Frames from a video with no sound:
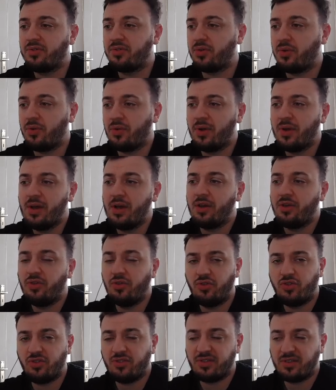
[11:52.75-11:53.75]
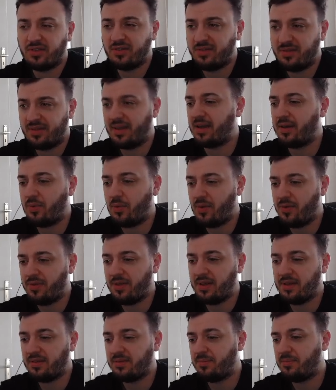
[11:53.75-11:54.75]
so you just stick with
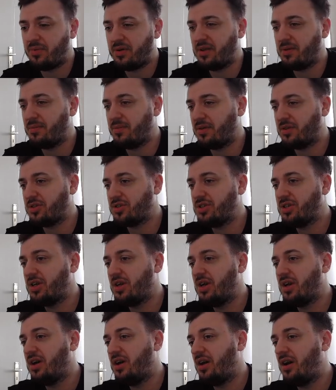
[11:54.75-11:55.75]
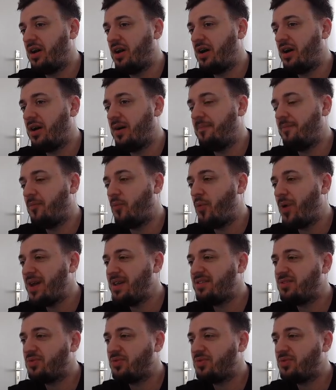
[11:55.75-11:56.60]
it pretty much. Waist